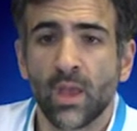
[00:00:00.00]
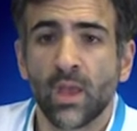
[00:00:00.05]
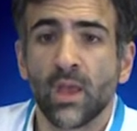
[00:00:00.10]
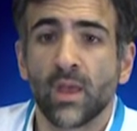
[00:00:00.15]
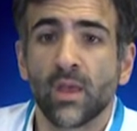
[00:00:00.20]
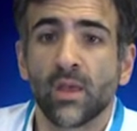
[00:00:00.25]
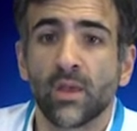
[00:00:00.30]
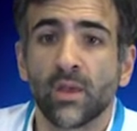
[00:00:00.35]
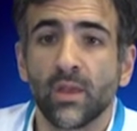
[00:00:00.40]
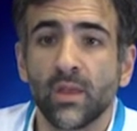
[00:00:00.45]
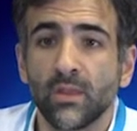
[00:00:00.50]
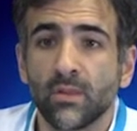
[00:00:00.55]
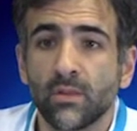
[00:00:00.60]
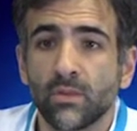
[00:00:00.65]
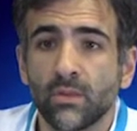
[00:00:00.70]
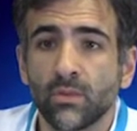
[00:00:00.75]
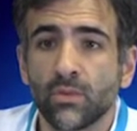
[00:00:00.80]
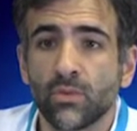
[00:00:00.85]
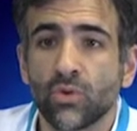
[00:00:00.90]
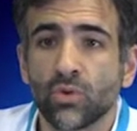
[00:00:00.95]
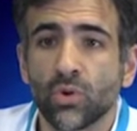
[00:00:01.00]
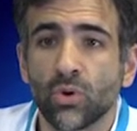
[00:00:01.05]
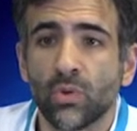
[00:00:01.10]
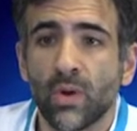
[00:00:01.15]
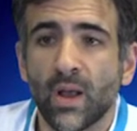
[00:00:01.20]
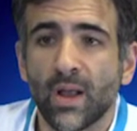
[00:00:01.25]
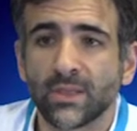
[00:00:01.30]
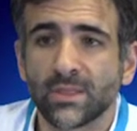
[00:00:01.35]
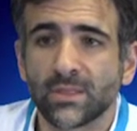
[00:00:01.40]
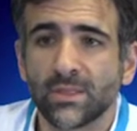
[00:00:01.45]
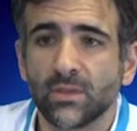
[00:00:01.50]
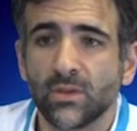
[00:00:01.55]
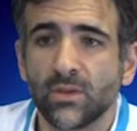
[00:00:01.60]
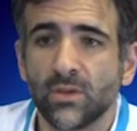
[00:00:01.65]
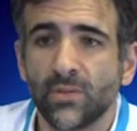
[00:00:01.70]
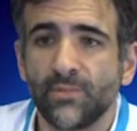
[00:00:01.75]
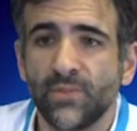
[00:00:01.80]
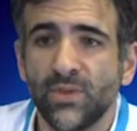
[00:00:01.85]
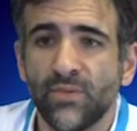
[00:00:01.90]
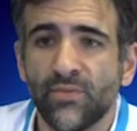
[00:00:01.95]
It shows us the
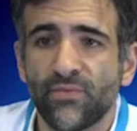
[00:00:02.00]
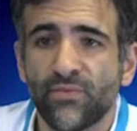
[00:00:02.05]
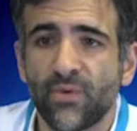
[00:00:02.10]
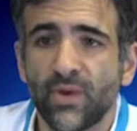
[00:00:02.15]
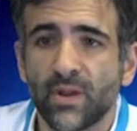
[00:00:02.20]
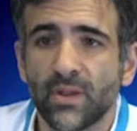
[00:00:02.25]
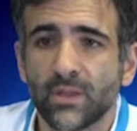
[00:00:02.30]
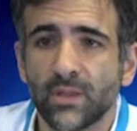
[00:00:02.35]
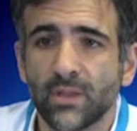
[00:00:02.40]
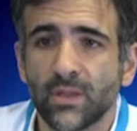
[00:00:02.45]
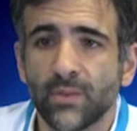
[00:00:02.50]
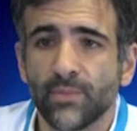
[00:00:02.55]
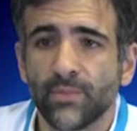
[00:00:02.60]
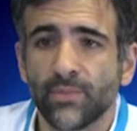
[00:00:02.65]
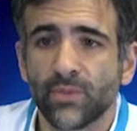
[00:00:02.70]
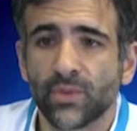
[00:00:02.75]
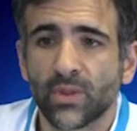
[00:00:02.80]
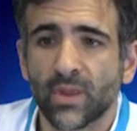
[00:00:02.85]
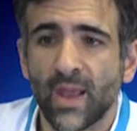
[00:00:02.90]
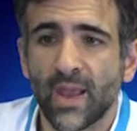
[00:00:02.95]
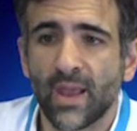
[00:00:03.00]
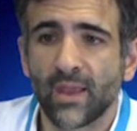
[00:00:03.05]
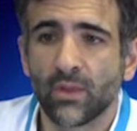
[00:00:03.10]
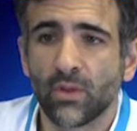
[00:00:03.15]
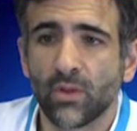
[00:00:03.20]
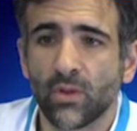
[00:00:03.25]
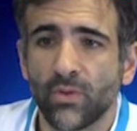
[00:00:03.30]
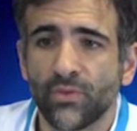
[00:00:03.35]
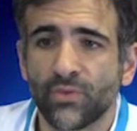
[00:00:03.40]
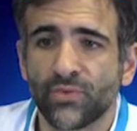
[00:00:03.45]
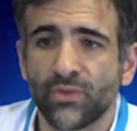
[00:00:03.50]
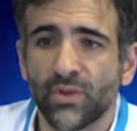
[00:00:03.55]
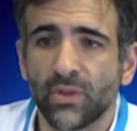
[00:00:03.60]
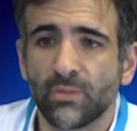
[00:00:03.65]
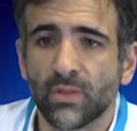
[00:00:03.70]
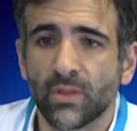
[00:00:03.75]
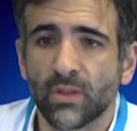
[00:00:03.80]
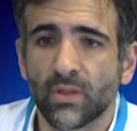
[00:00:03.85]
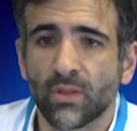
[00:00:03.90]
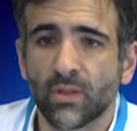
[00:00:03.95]
different kind of
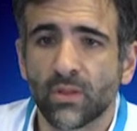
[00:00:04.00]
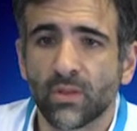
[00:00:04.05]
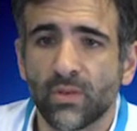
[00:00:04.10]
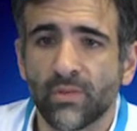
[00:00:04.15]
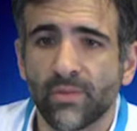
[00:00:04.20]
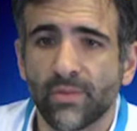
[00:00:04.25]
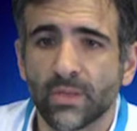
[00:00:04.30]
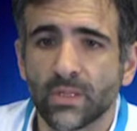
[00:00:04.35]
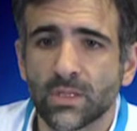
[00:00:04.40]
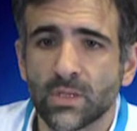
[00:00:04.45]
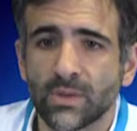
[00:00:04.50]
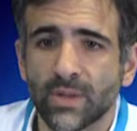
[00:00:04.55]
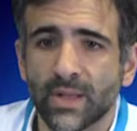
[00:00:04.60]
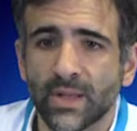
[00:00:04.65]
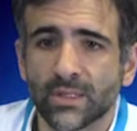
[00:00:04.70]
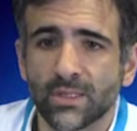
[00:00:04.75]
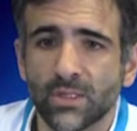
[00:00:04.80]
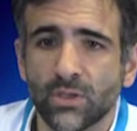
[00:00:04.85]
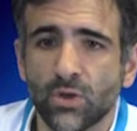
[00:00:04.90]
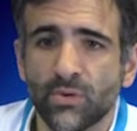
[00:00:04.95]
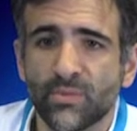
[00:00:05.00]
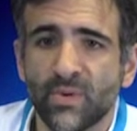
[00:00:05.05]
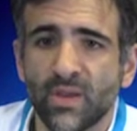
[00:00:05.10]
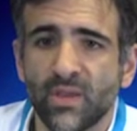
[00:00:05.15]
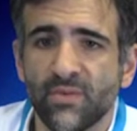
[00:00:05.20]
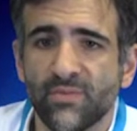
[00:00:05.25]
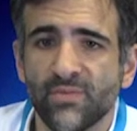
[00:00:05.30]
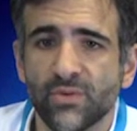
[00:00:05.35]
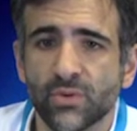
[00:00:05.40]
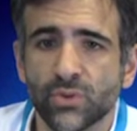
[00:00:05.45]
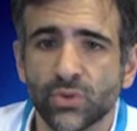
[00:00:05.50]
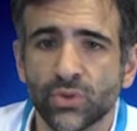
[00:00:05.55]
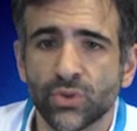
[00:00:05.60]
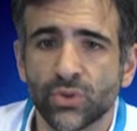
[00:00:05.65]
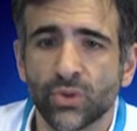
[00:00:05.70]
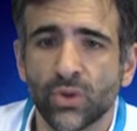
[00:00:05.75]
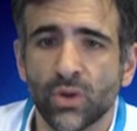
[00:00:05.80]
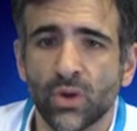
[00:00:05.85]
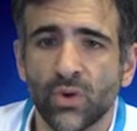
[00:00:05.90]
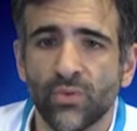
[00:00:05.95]
treatment of hepatocellular carcinoma in function
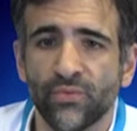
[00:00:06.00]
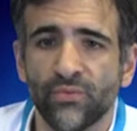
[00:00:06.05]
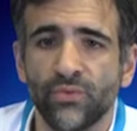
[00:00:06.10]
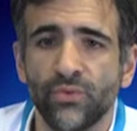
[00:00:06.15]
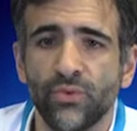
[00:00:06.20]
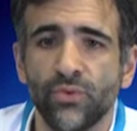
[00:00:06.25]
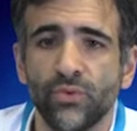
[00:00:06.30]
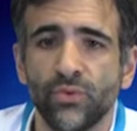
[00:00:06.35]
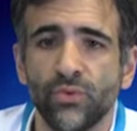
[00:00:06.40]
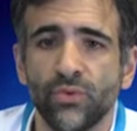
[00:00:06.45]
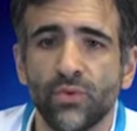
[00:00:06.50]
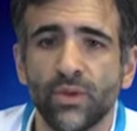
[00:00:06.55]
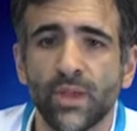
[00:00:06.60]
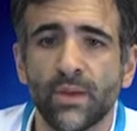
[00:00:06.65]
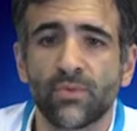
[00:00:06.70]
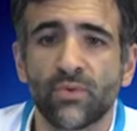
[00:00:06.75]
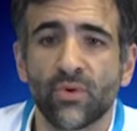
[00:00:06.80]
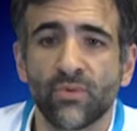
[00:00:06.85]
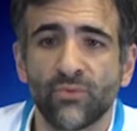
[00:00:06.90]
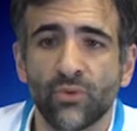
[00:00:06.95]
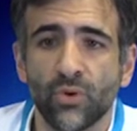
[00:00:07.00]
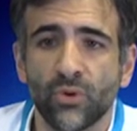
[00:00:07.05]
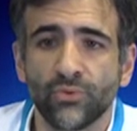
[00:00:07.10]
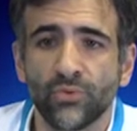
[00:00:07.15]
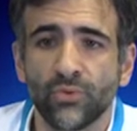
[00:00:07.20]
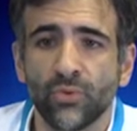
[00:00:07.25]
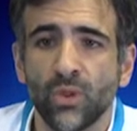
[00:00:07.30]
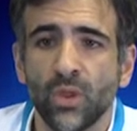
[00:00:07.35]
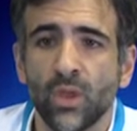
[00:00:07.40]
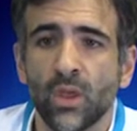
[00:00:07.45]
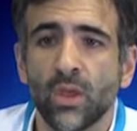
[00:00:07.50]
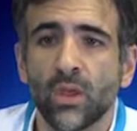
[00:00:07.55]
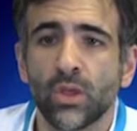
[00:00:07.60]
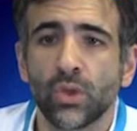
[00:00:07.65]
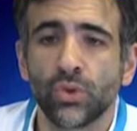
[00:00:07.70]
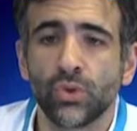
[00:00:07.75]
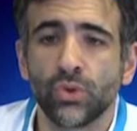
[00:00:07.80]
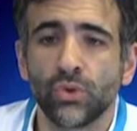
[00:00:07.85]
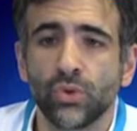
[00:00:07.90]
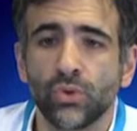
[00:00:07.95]
of the number of nodules,
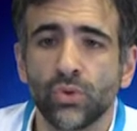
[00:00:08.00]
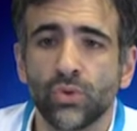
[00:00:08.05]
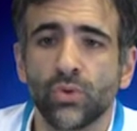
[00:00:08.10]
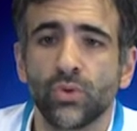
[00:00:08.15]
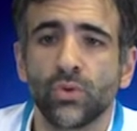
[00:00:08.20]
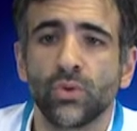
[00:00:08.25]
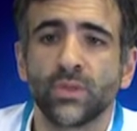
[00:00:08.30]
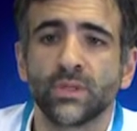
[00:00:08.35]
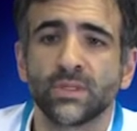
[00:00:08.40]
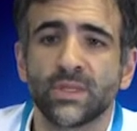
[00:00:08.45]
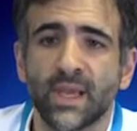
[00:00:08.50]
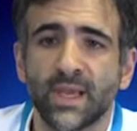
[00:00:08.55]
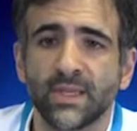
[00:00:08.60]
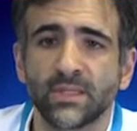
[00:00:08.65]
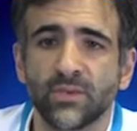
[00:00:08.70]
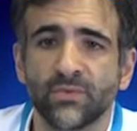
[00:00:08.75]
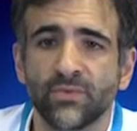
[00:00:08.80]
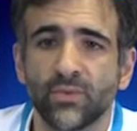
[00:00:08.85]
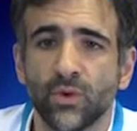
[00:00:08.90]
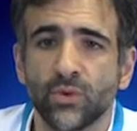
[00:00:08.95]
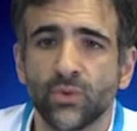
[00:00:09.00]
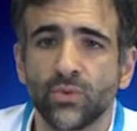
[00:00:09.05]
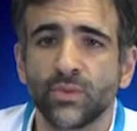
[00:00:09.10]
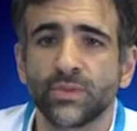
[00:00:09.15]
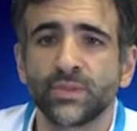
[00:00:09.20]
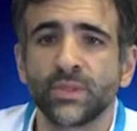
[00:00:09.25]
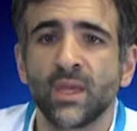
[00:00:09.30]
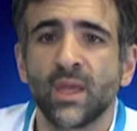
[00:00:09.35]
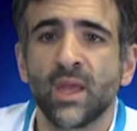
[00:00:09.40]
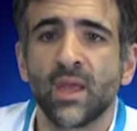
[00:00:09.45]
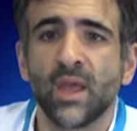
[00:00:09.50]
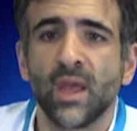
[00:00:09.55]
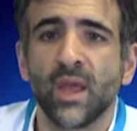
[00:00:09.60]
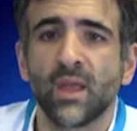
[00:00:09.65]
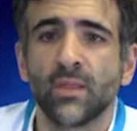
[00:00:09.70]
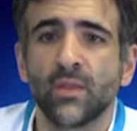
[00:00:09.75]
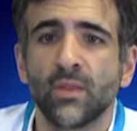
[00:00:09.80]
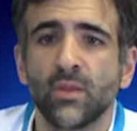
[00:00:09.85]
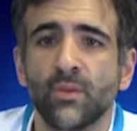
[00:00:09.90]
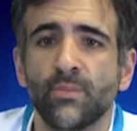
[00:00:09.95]
the size of nodules,
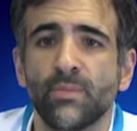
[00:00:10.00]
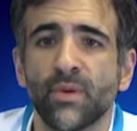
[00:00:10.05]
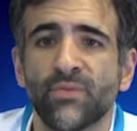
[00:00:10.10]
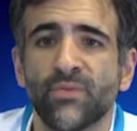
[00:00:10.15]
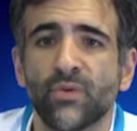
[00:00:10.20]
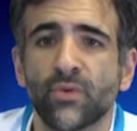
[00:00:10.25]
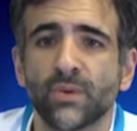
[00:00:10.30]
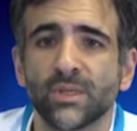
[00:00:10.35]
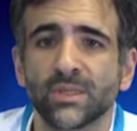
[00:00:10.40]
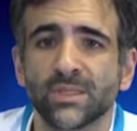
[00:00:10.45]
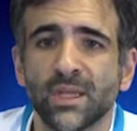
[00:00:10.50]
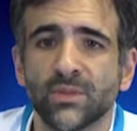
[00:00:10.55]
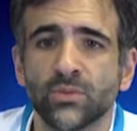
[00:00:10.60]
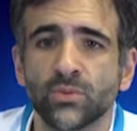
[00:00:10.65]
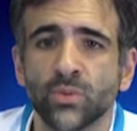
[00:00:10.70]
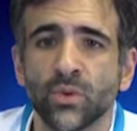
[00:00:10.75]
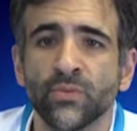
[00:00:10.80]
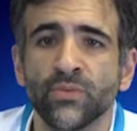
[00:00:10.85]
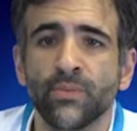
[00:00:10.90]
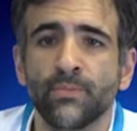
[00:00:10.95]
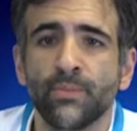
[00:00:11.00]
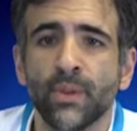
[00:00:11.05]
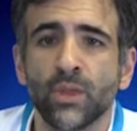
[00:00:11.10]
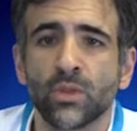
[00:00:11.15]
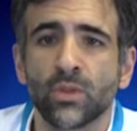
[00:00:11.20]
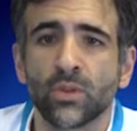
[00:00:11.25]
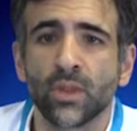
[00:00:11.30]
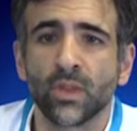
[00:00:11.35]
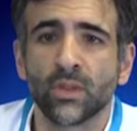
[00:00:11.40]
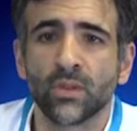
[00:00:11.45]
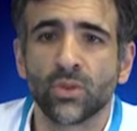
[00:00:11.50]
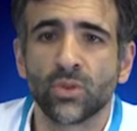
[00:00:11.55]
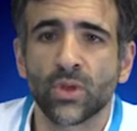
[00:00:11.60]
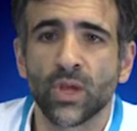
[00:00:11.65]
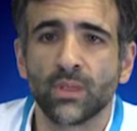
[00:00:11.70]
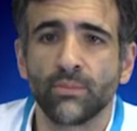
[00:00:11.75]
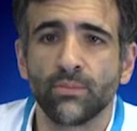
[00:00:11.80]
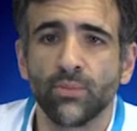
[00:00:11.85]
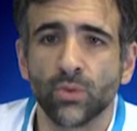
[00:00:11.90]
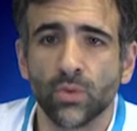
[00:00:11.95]
and the performance status of the patient and the
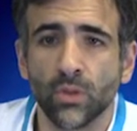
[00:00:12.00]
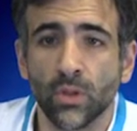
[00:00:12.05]
child pug.